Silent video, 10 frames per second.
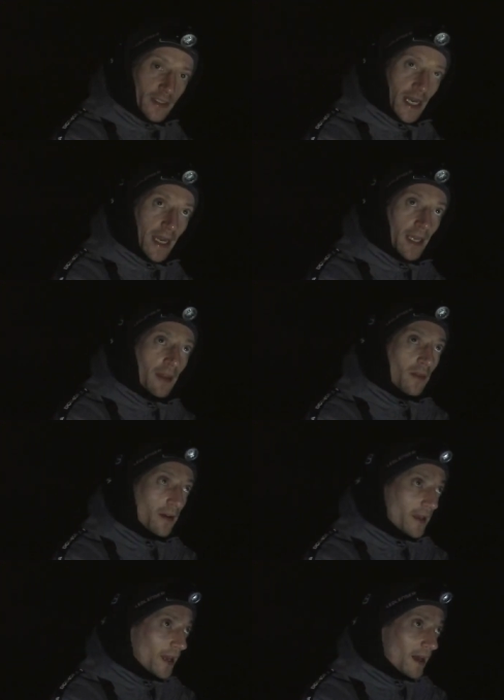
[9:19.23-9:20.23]
a tangle in
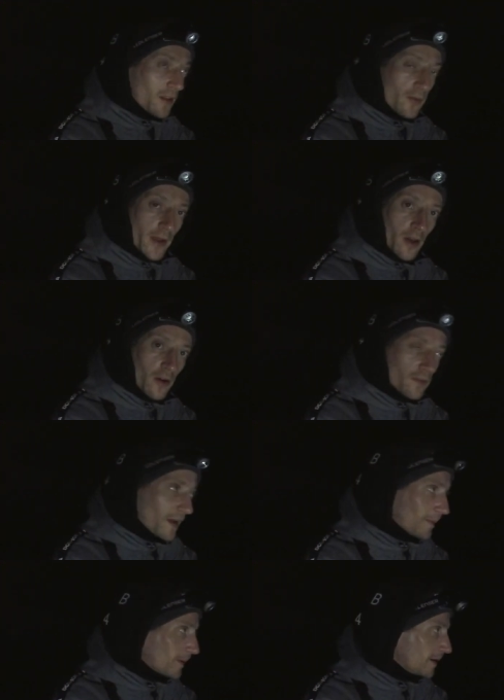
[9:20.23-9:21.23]
the three hook
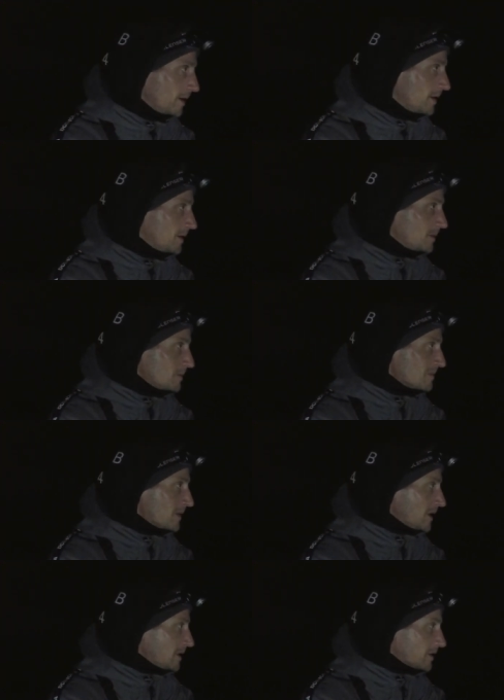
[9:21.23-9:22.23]
flapper,
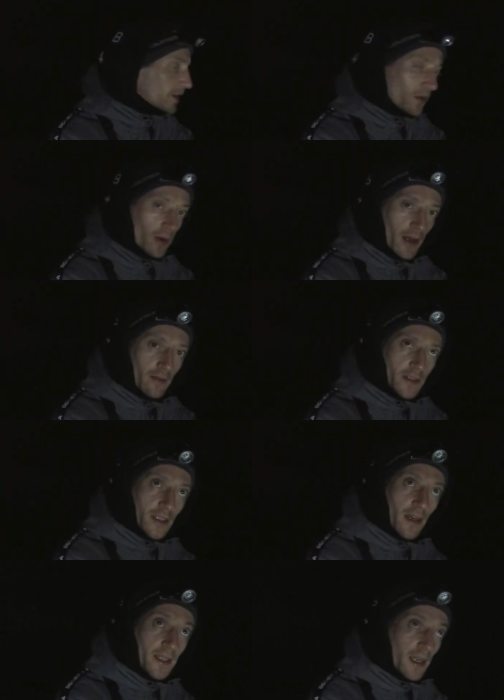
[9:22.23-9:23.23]
so the
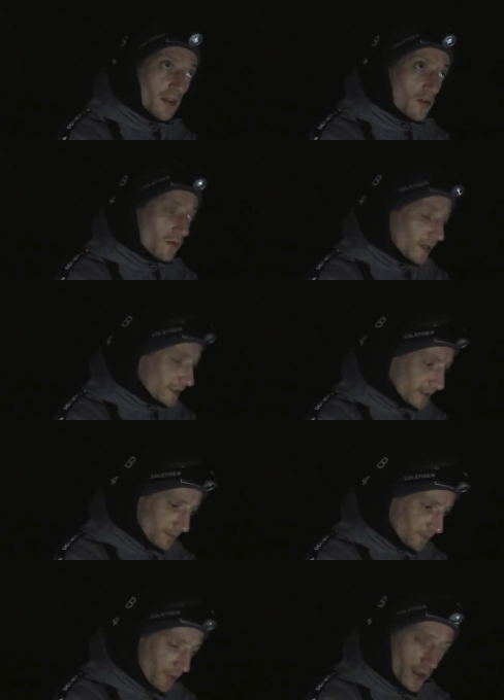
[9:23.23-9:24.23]
sliding ledger rigs
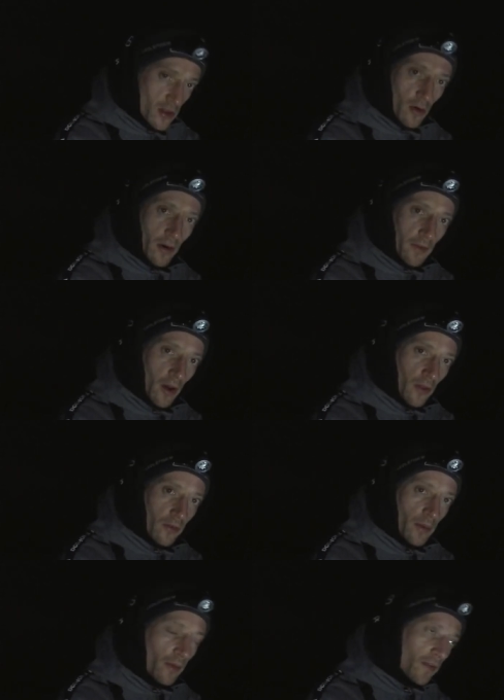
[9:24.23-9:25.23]
I'm pretty sure I've gone
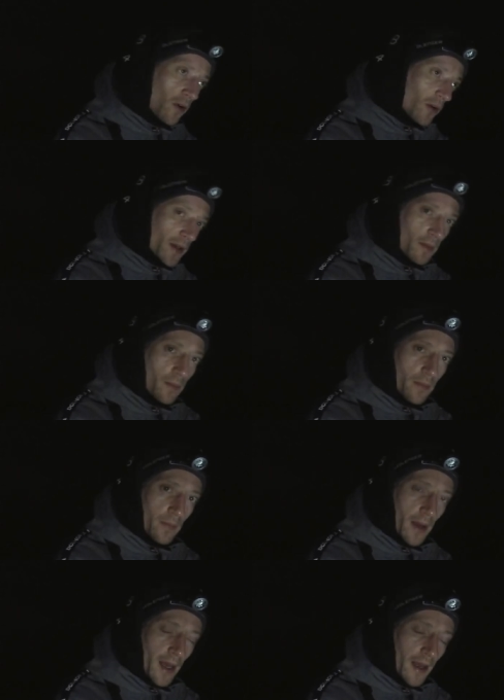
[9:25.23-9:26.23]
through before
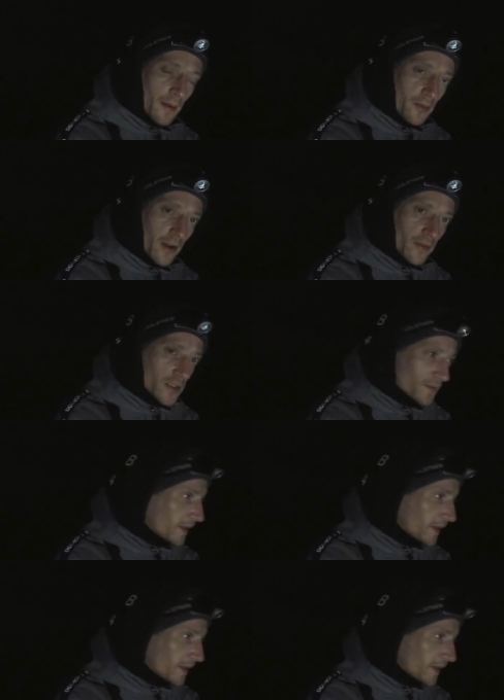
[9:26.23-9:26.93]
in previous